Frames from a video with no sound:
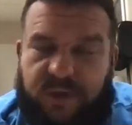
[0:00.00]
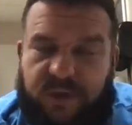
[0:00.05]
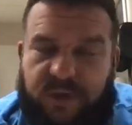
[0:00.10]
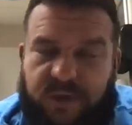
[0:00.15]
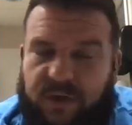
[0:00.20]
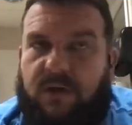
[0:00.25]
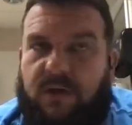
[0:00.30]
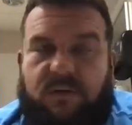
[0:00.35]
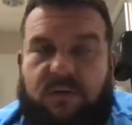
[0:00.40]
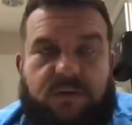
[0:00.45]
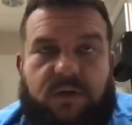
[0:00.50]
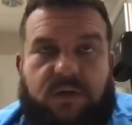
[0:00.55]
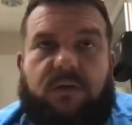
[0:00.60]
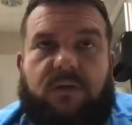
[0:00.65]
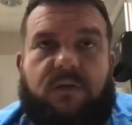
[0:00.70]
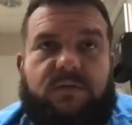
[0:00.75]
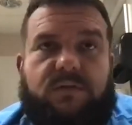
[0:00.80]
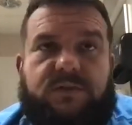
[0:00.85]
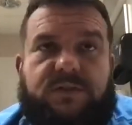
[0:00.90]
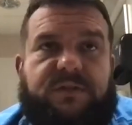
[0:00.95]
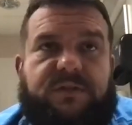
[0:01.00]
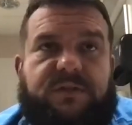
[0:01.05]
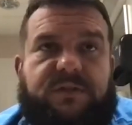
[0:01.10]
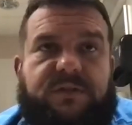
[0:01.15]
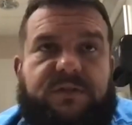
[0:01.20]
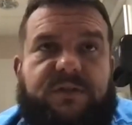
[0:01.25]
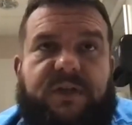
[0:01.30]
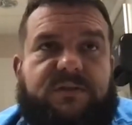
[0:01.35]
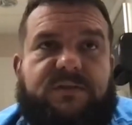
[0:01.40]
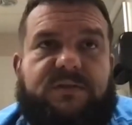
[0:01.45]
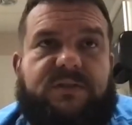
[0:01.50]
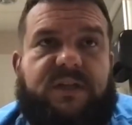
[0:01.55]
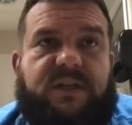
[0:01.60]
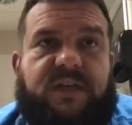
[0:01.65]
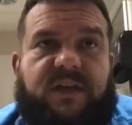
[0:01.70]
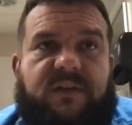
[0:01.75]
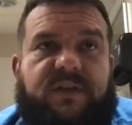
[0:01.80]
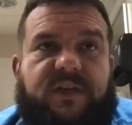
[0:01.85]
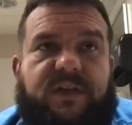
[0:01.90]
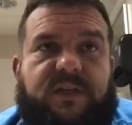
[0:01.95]
Well, we all know
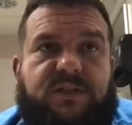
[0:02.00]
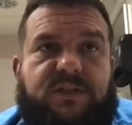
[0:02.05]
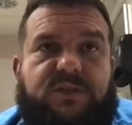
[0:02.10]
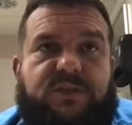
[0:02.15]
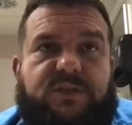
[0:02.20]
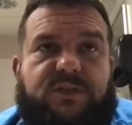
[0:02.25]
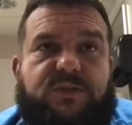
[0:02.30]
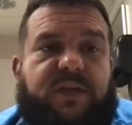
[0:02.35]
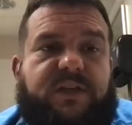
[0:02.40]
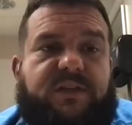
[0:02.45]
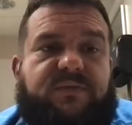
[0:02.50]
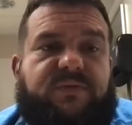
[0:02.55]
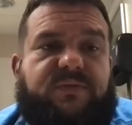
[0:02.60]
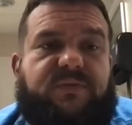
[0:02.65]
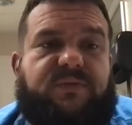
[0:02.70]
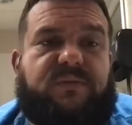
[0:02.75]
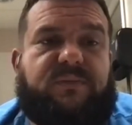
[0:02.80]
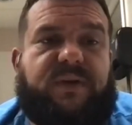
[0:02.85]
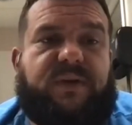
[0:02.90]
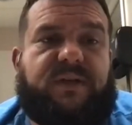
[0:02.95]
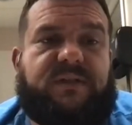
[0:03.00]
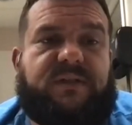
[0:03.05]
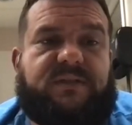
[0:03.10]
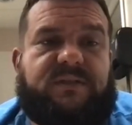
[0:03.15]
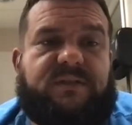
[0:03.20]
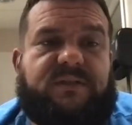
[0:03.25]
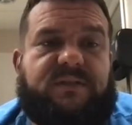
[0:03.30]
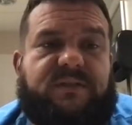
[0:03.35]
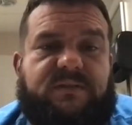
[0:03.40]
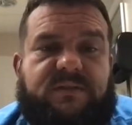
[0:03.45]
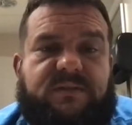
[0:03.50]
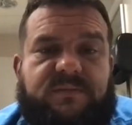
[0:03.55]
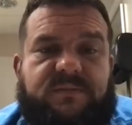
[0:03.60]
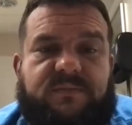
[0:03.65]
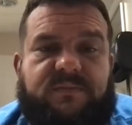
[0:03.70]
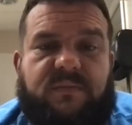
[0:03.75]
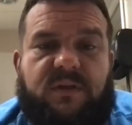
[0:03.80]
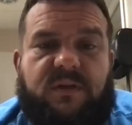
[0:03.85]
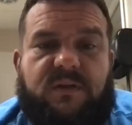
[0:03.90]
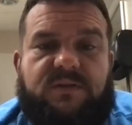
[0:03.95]
geriatrics have like a suitcase full of medicines.
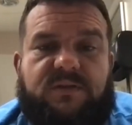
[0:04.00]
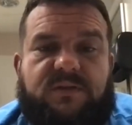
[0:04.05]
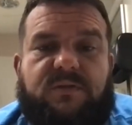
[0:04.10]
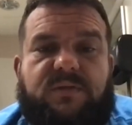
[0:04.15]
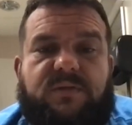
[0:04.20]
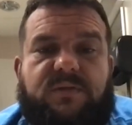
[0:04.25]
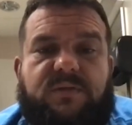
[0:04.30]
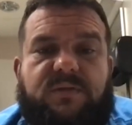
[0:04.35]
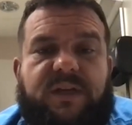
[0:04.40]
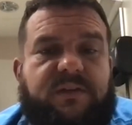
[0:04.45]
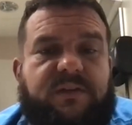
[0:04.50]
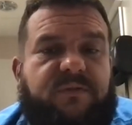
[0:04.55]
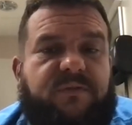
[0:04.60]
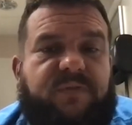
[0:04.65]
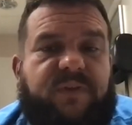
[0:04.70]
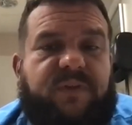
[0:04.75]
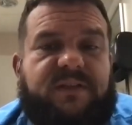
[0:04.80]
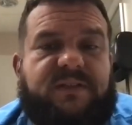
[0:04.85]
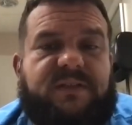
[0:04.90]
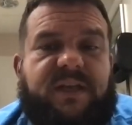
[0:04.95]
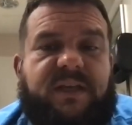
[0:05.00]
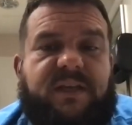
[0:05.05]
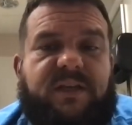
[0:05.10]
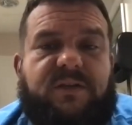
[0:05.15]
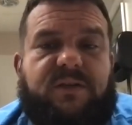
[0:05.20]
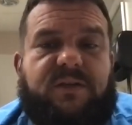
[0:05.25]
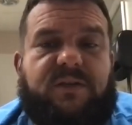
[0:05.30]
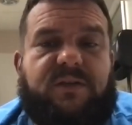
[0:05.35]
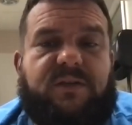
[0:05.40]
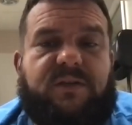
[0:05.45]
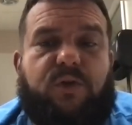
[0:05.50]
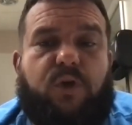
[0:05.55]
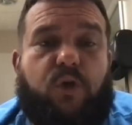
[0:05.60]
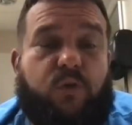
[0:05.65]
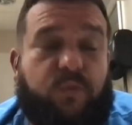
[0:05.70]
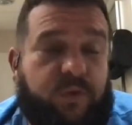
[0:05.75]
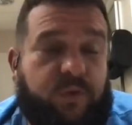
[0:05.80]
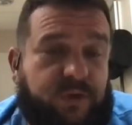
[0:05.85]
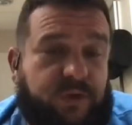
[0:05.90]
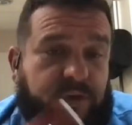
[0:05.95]
So negative effects can
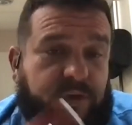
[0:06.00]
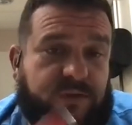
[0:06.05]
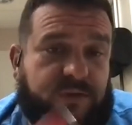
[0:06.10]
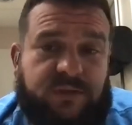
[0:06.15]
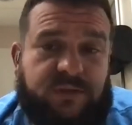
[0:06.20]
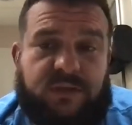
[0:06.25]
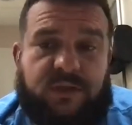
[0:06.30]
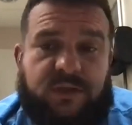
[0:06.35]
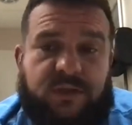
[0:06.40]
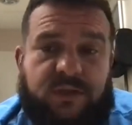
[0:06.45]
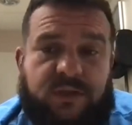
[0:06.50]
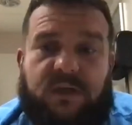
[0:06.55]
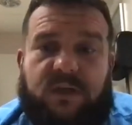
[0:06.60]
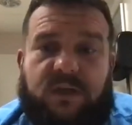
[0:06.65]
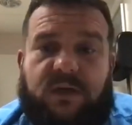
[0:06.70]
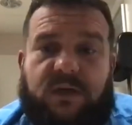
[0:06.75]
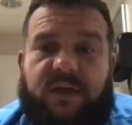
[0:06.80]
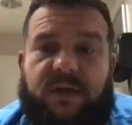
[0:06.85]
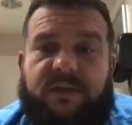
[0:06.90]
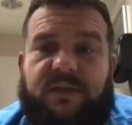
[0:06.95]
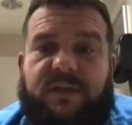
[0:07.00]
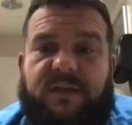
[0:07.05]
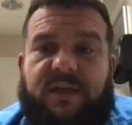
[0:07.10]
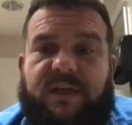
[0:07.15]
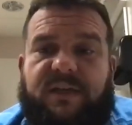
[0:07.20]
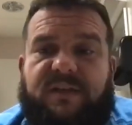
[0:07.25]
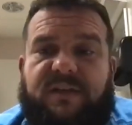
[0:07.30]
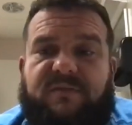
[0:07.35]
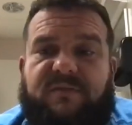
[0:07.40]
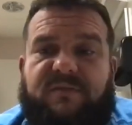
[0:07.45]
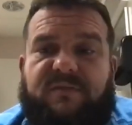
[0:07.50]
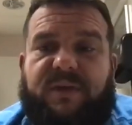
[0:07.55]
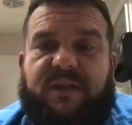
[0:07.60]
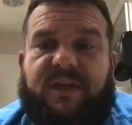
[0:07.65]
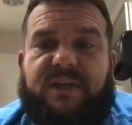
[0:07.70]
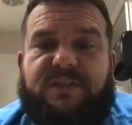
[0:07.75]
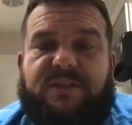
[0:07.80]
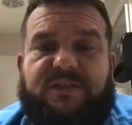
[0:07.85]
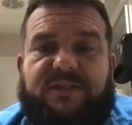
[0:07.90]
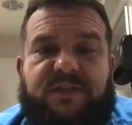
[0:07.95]
include overdosing and the negative
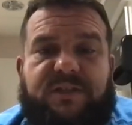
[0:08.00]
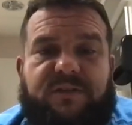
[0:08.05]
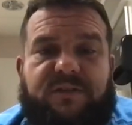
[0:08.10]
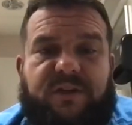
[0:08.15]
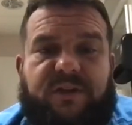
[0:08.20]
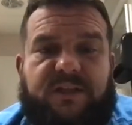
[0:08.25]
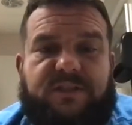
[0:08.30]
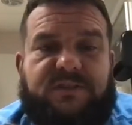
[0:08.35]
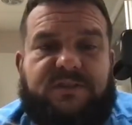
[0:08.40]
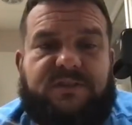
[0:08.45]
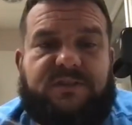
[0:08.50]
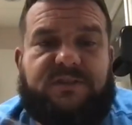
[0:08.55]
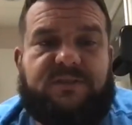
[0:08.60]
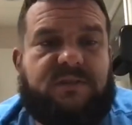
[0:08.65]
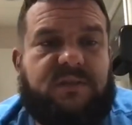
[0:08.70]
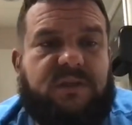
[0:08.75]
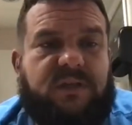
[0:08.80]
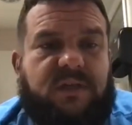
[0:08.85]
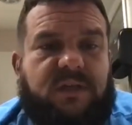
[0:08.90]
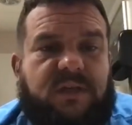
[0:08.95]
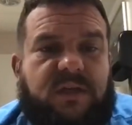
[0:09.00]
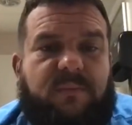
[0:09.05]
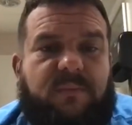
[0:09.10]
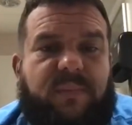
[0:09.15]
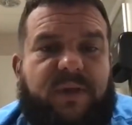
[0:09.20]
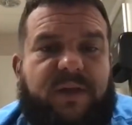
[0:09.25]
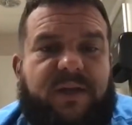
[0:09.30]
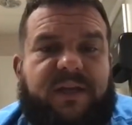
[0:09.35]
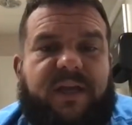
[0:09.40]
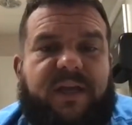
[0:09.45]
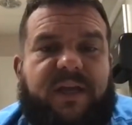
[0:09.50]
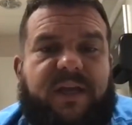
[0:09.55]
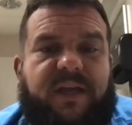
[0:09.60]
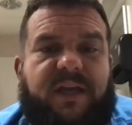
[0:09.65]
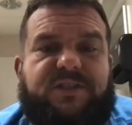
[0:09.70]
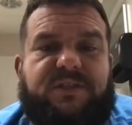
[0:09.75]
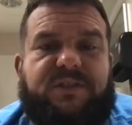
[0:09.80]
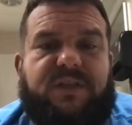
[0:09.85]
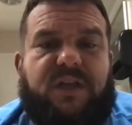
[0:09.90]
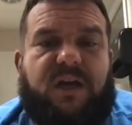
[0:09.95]
medication interaction.
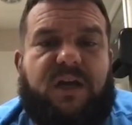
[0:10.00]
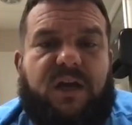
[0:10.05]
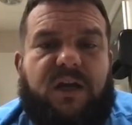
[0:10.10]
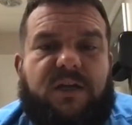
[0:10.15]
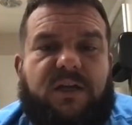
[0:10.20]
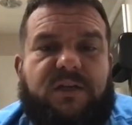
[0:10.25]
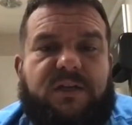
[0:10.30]
Medication